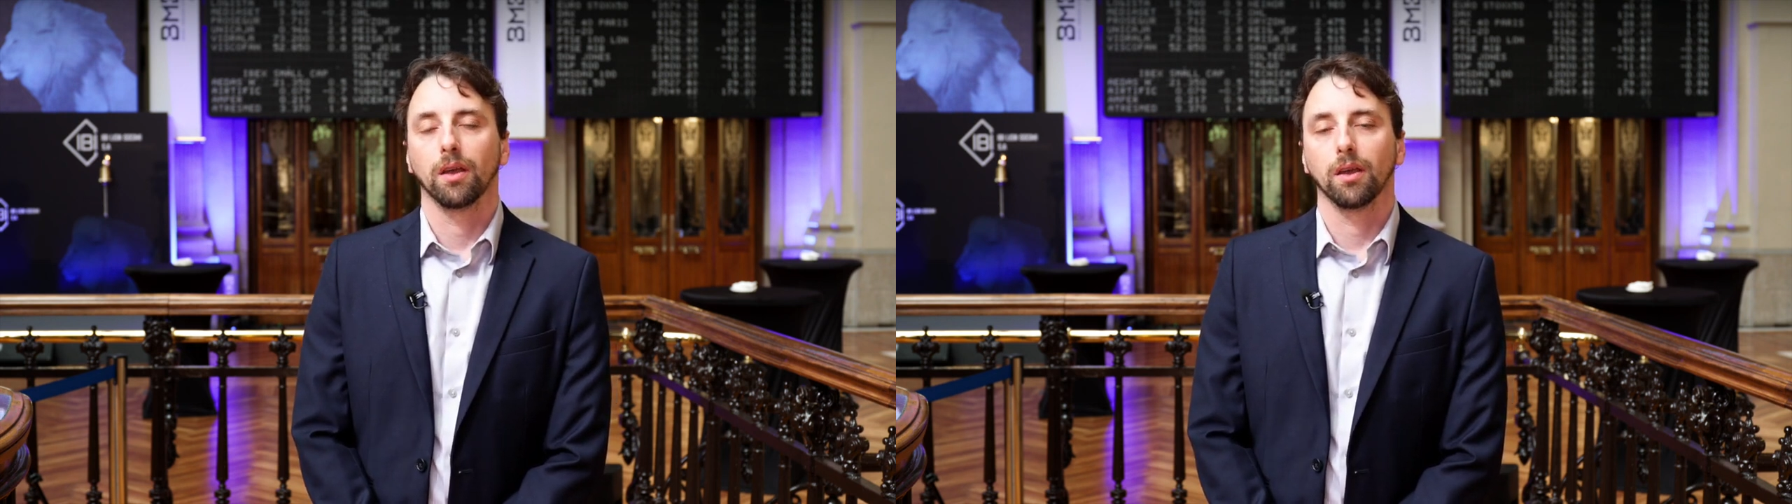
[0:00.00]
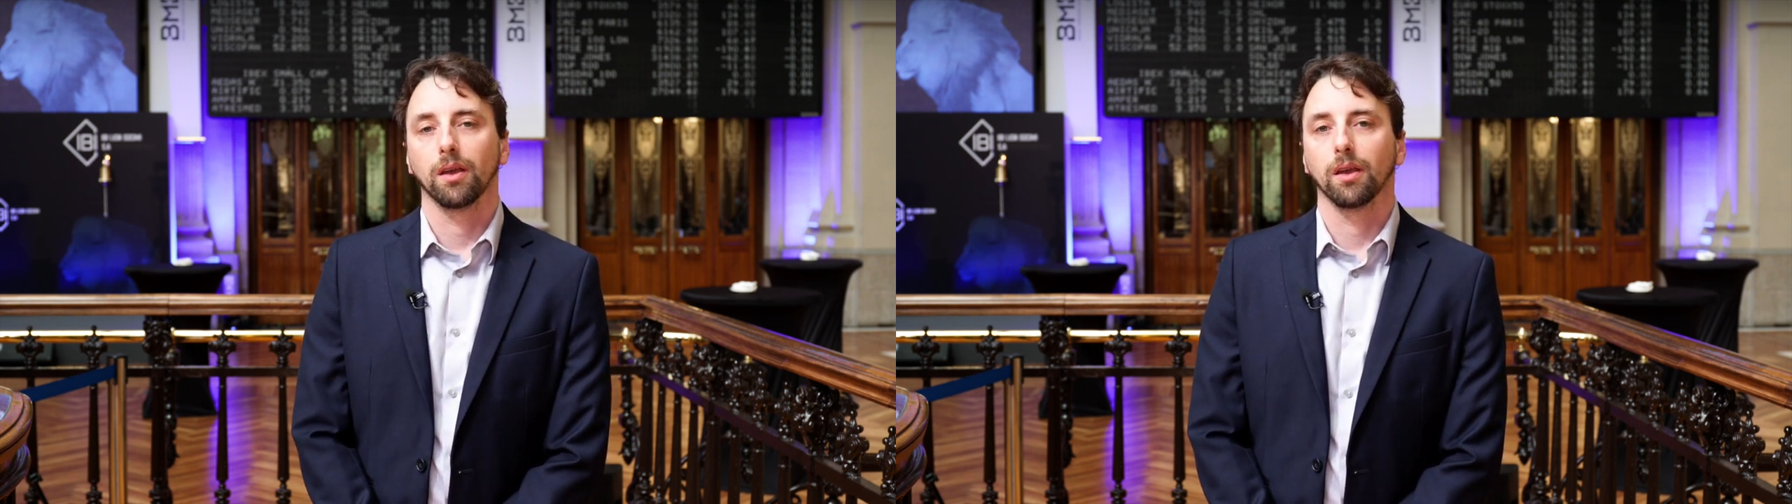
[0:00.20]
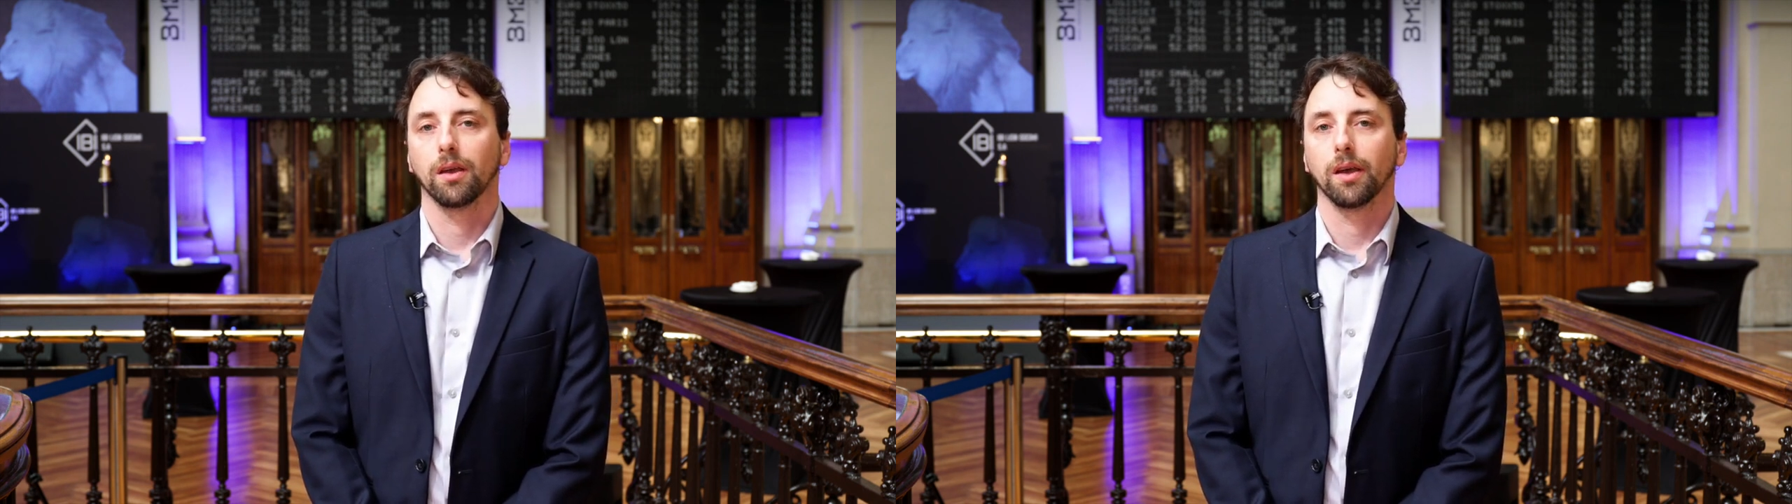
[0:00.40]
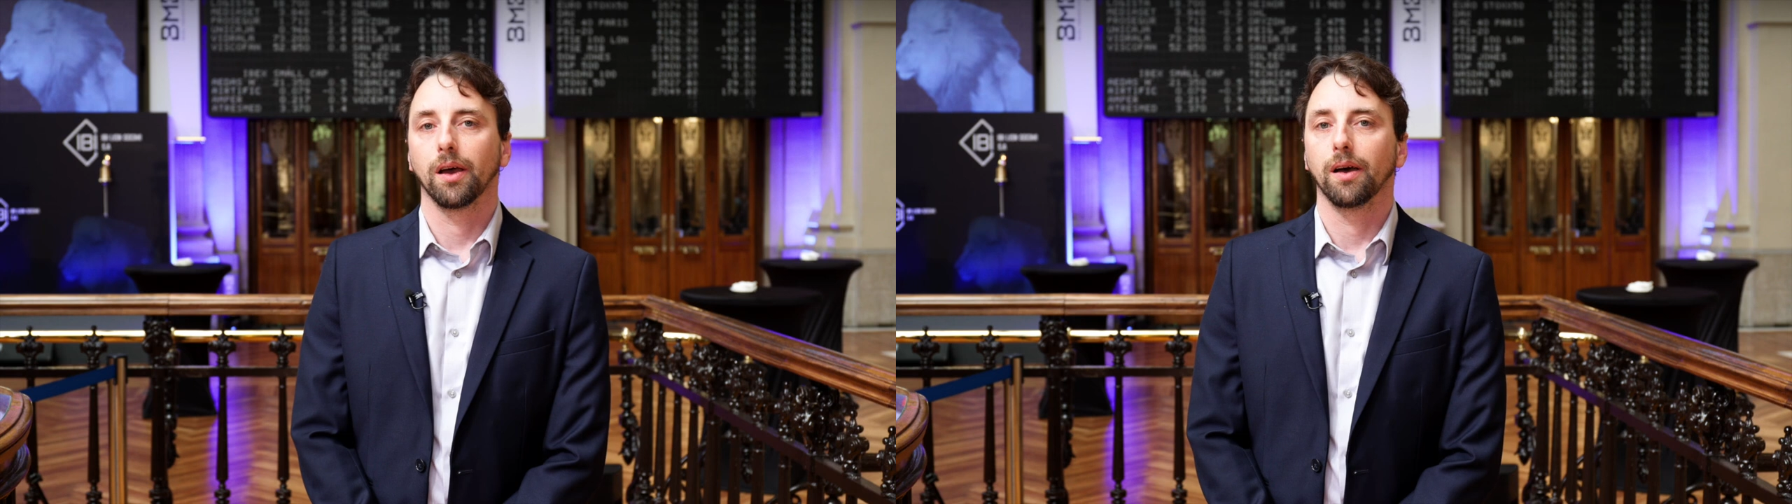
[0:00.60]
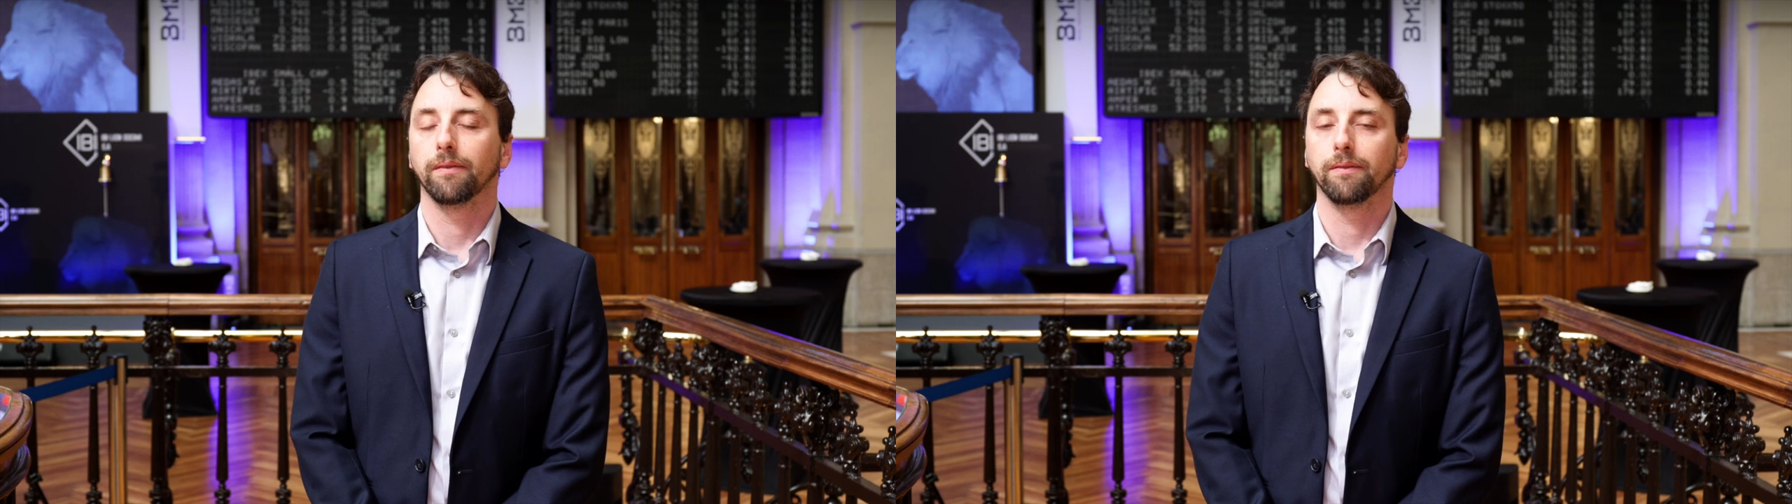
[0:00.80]
uh,
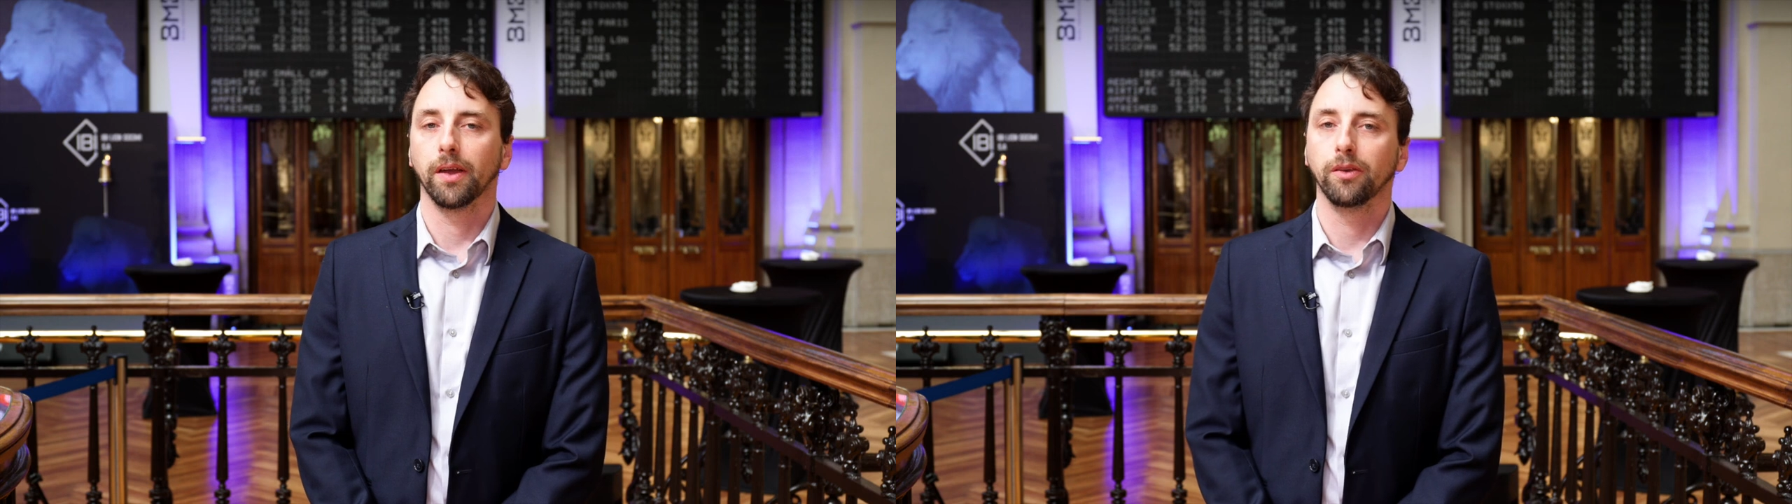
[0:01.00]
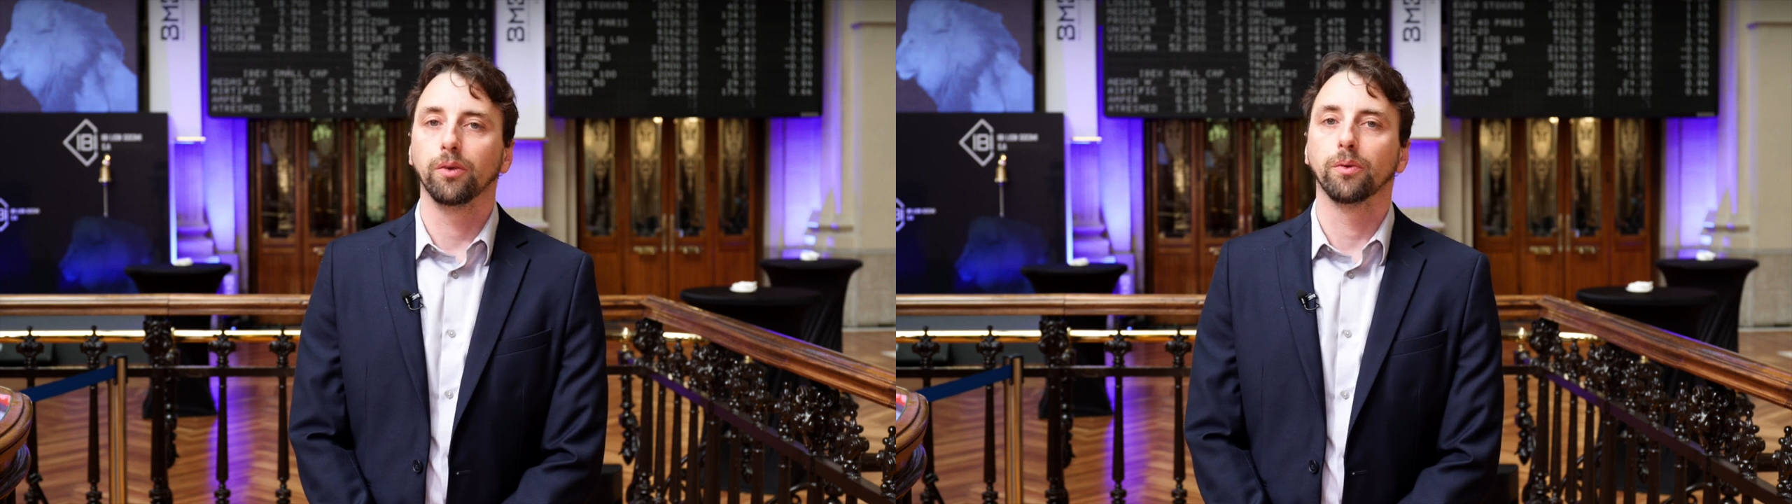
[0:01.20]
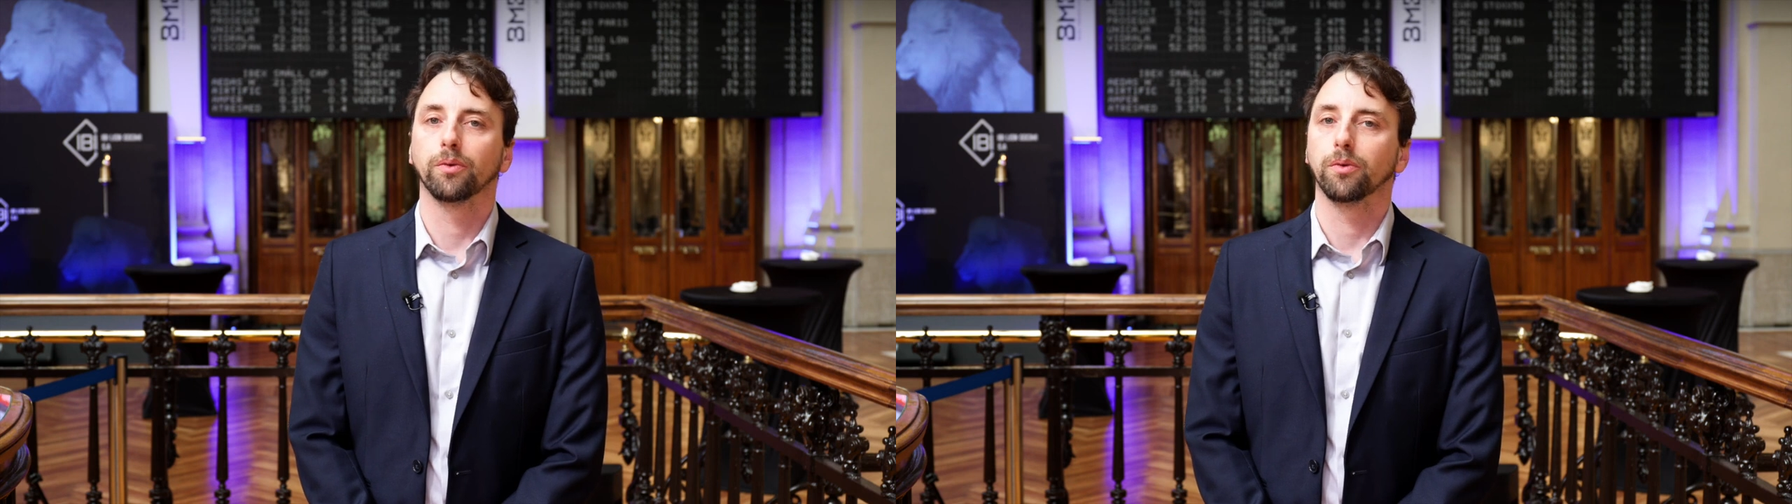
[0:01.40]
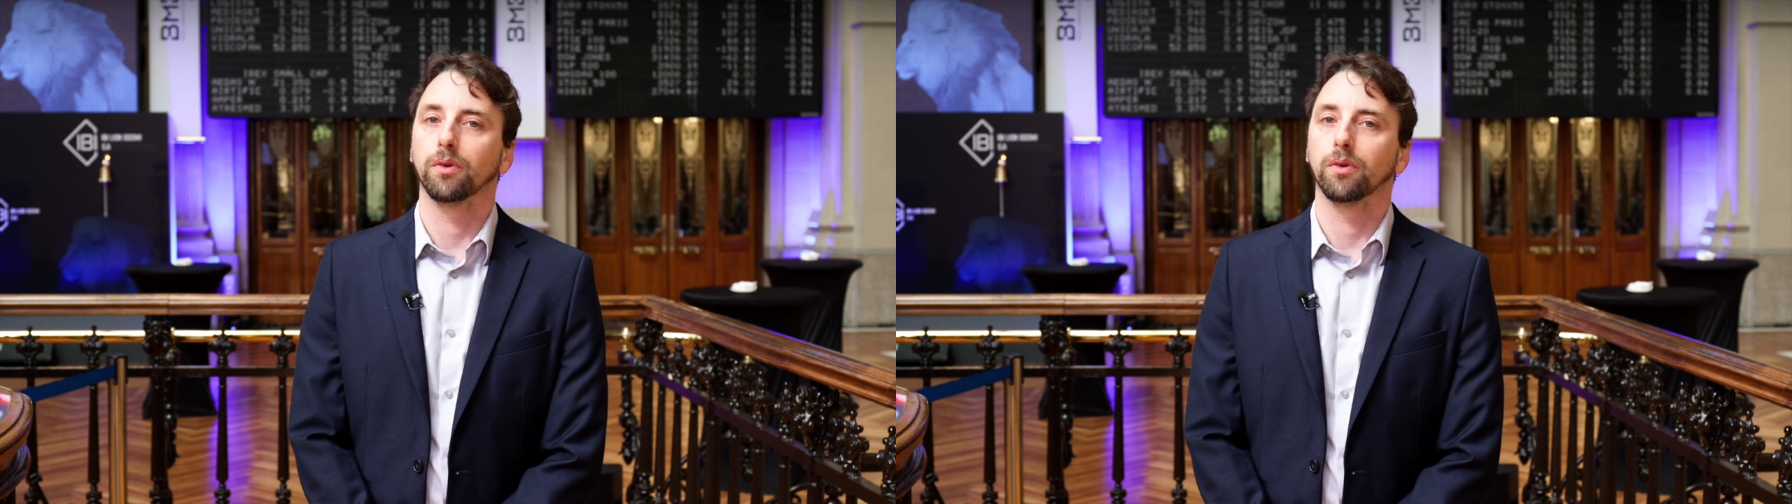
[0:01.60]
a venue